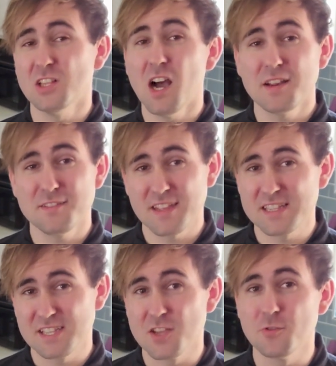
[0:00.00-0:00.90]
a lot of
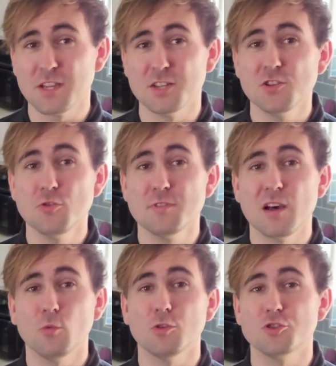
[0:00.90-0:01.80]
things that you can do
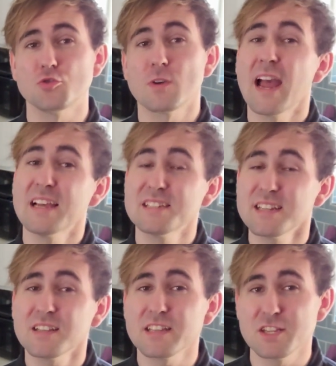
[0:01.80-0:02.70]
that will
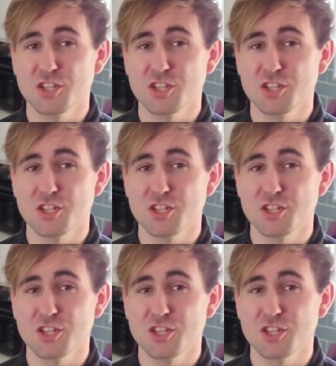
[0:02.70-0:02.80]
drastically